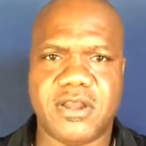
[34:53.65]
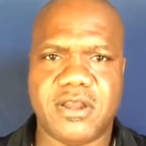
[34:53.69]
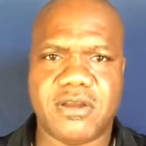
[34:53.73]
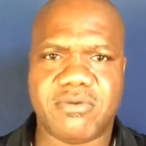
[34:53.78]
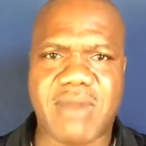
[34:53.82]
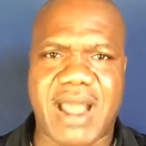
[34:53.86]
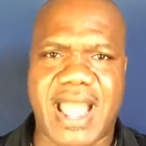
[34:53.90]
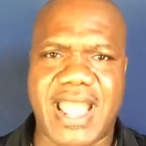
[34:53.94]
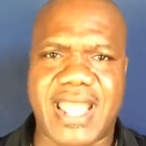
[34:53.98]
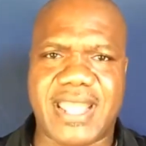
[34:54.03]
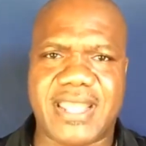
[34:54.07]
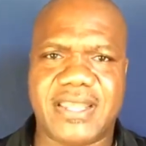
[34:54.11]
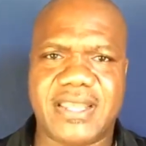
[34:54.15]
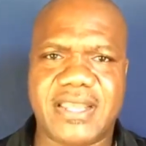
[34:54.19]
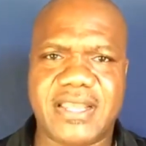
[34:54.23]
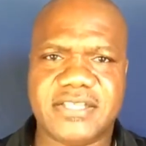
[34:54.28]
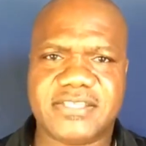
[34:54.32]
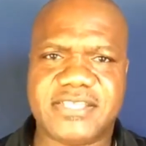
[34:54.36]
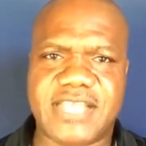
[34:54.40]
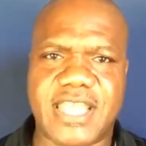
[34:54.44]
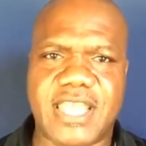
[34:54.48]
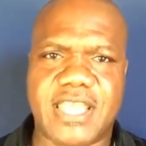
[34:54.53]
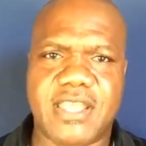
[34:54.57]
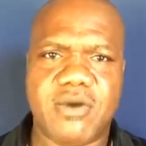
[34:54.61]
Right?
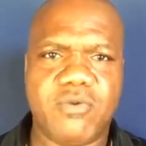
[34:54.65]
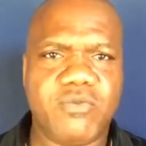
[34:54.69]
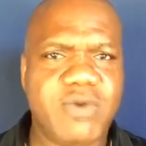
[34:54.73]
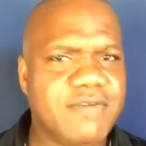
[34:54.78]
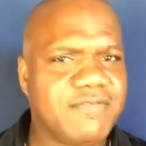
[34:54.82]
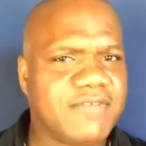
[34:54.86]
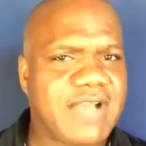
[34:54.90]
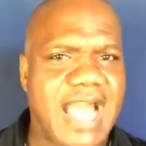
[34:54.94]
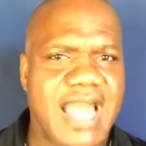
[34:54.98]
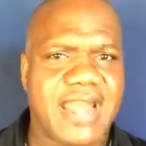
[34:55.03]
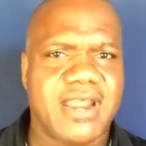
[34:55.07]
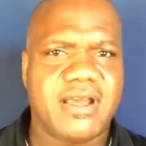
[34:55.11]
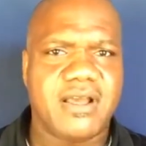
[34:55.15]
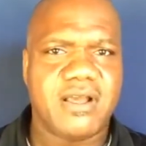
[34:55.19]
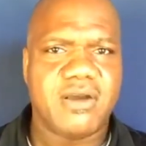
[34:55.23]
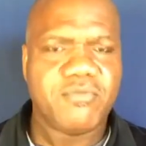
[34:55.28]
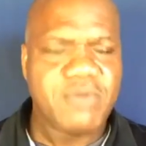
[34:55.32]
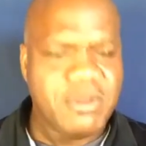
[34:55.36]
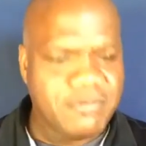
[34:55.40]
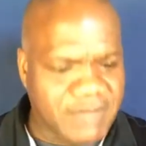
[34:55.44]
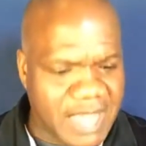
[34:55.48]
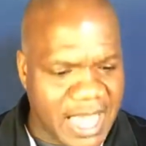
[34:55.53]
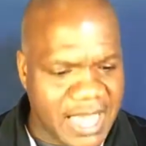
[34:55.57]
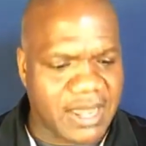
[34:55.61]
See, we've got to
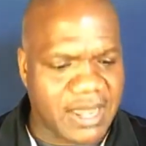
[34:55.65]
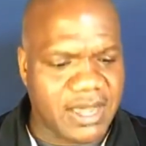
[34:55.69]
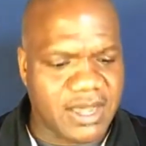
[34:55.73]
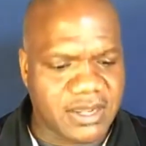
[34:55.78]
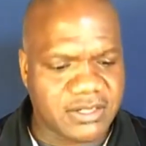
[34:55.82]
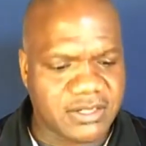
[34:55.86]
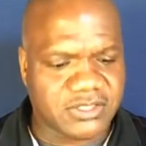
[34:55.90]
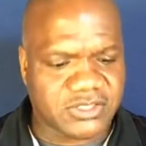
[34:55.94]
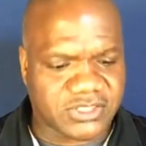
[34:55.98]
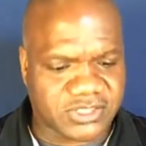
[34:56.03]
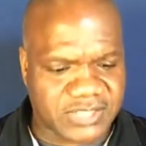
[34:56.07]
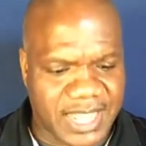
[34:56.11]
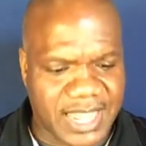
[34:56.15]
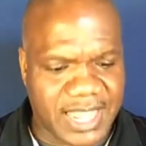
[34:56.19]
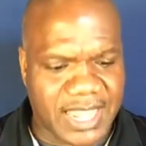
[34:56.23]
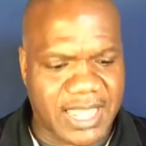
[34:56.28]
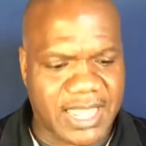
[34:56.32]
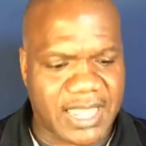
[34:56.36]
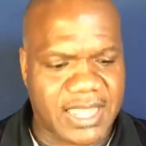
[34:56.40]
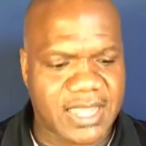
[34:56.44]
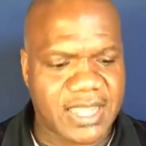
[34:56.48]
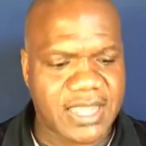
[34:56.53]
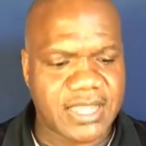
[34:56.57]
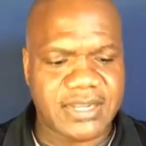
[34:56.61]
we've got to
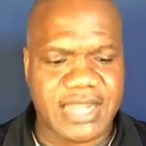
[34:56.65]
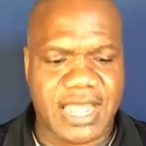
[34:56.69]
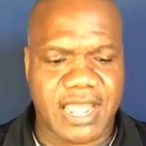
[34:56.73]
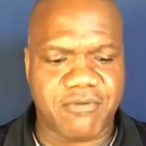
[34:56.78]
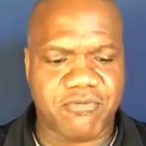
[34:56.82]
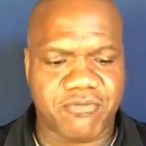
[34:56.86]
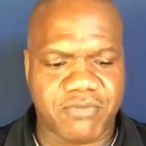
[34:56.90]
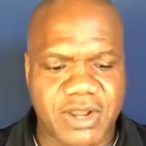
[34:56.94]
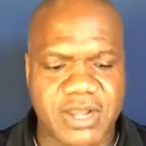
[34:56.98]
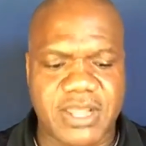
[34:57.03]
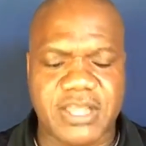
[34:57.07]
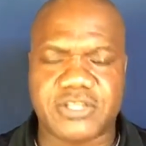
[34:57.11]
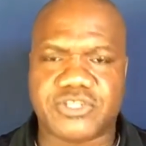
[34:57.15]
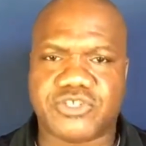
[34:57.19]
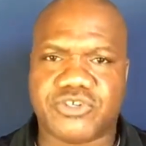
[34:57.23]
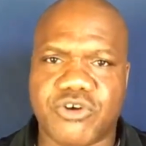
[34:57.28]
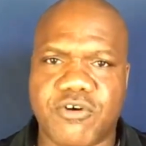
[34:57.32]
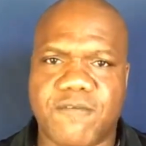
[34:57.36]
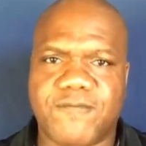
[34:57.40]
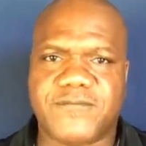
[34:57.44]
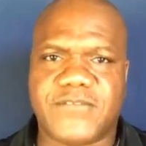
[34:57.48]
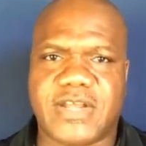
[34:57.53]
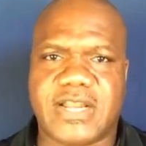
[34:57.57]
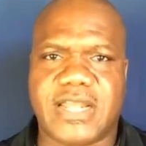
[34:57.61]
understand that really and
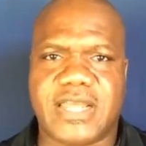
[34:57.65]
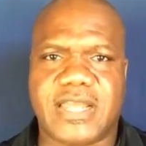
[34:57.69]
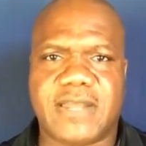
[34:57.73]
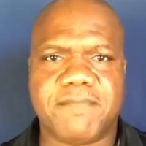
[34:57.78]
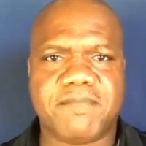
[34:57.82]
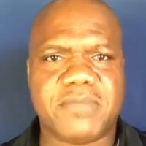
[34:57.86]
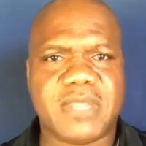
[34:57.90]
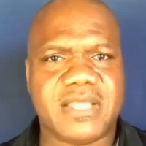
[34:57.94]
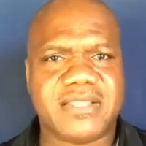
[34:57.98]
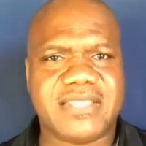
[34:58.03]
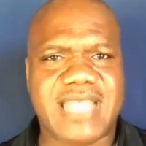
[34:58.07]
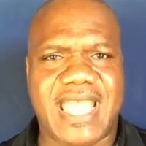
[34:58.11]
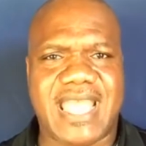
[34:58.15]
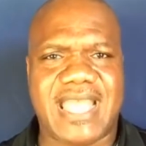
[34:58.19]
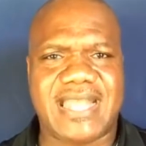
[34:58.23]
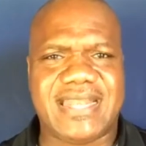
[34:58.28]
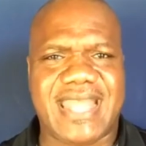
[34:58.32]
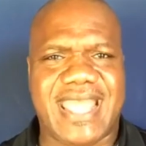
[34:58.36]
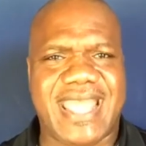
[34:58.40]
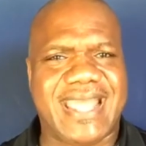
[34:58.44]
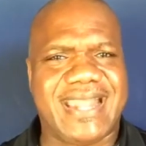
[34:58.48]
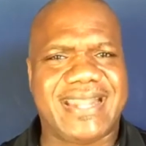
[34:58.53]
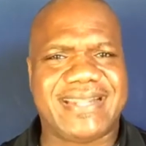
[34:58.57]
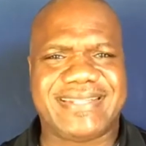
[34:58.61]
truthfully, that
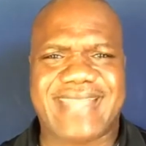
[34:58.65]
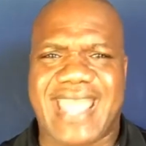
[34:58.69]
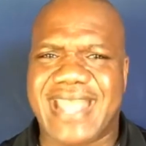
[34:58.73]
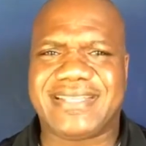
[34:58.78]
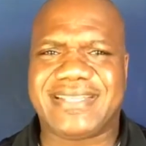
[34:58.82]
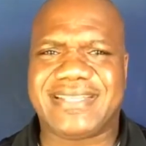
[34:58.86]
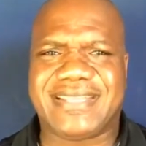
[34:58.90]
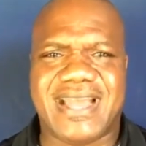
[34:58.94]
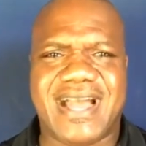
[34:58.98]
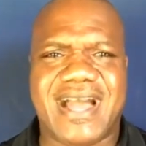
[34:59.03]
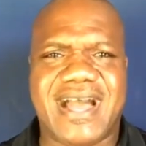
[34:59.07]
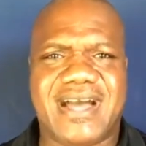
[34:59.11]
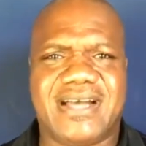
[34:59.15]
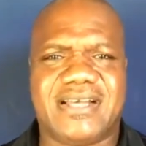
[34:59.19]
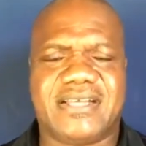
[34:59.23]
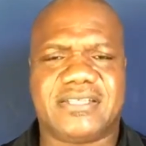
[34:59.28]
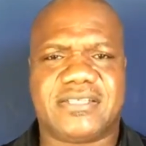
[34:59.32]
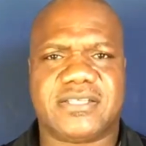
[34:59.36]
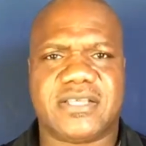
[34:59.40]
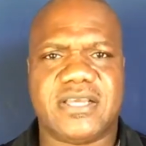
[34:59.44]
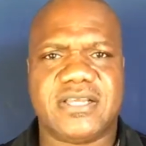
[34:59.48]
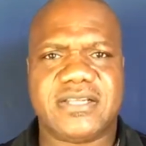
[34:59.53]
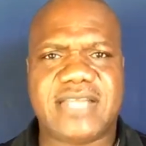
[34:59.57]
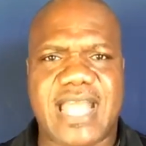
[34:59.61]
that that
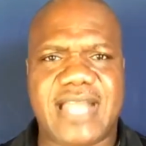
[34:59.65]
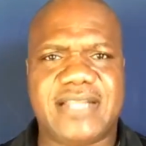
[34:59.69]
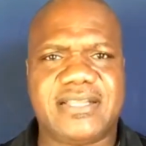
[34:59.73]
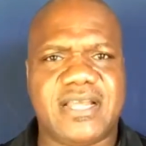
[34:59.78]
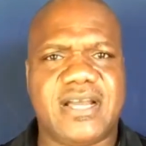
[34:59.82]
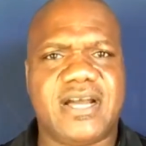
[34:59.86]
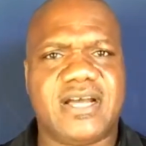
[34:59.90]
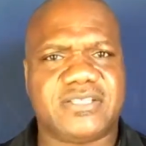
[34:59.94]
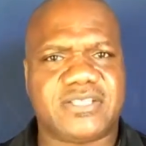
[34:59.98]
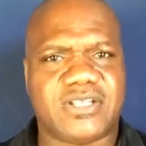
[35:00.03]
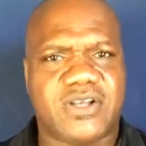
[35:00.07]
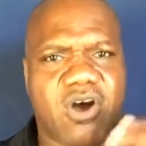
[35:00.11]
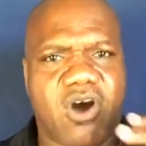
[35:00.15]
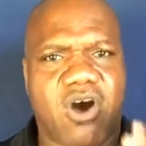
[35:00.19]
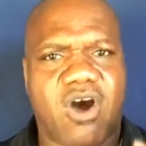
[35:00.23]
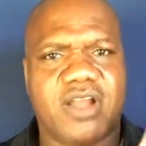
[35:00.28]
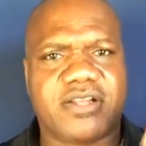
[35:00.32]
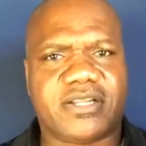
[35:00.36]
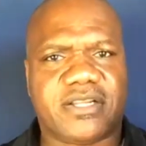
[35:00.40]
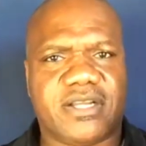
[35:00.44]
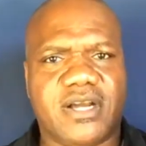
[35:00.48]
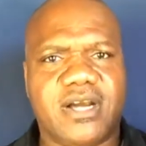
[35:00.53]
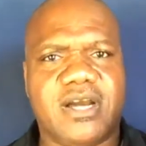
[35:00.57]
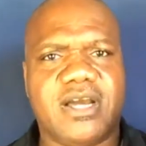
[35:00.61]
does that does a
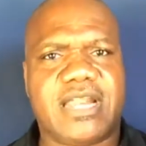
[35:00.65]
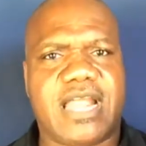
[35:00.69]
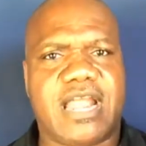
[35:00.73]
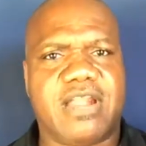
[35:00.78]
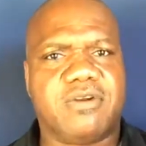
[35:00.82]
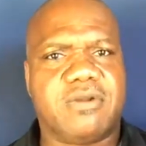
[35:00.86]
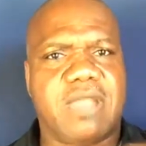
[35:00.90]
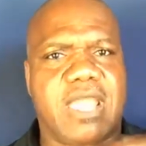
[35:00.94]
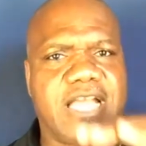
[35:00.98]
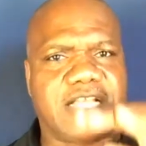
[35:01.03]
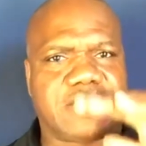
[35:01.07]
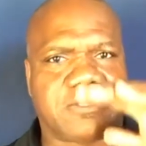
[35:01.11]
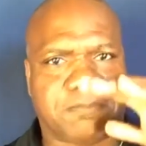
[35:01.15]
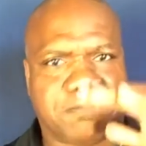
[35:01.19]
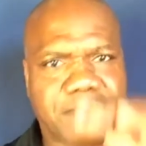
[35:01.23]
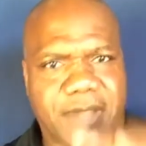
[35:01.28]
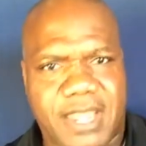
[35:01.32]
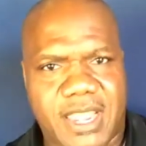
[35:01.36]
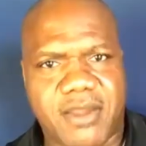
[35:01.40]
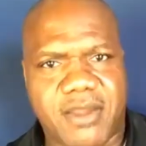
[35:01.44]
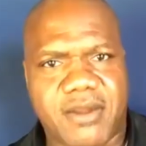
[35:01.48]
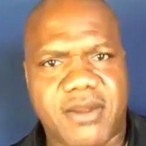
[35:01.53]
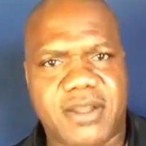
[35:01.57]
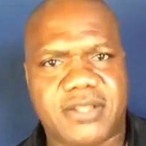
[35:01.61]
heart good. And as
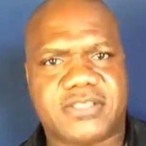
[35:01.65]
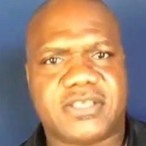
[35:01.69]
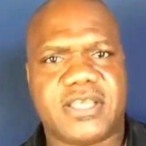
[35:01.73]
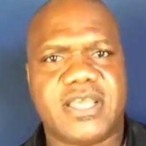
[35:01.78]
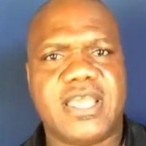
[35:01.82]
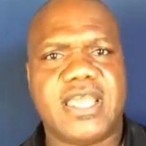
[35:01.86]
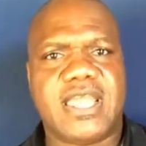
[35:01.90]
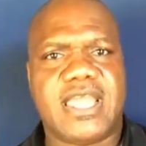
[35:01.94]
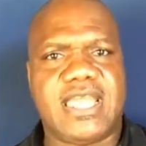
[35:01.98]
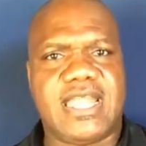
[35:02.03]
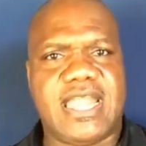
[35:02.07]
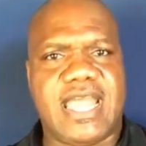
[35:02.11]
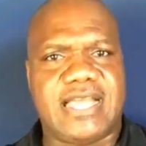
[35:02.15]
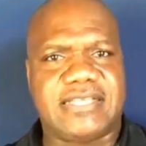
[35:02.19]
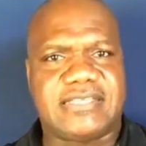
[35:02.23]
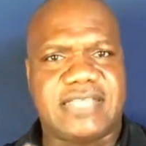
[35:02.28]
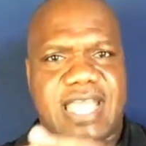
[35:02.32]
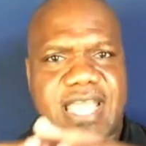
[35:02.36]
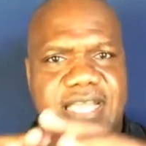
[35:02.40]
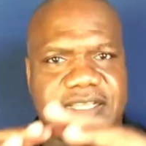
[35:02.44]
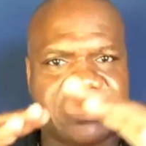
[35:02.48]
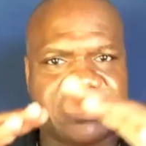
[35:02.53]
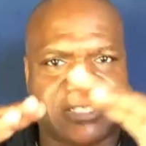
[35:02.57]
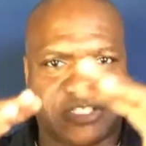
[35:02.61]
parents and as
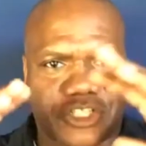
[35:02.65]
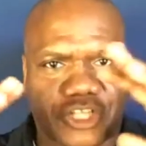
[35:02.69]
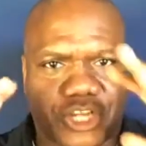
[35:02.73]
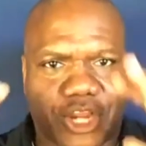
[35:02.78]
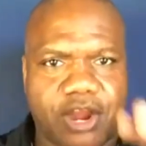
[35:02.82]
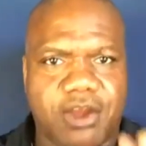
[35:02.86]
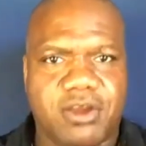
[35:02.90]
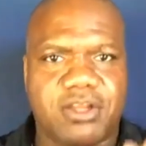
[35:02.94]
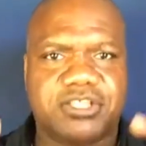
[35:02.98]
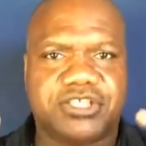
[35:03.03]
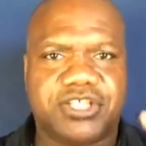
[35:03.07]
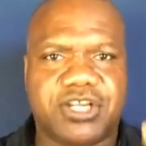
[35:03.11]
as the current